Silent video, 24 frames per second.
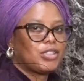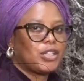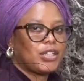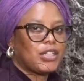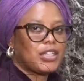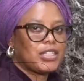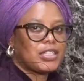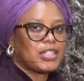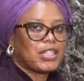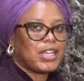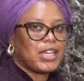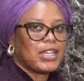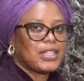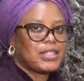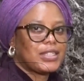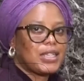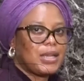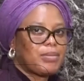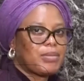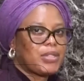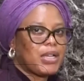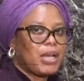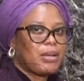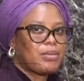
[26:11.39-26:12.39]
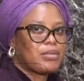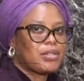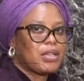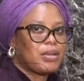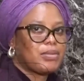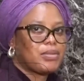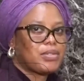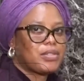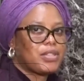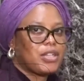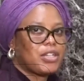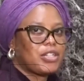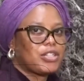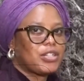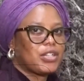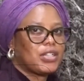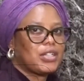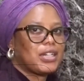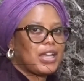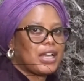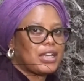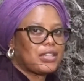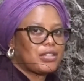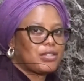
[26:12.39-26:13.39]
Join us again, same time, same
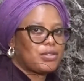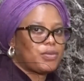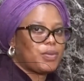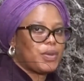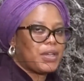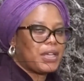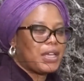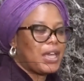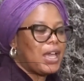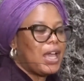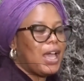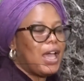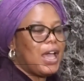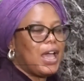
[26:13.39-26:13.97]
station next week.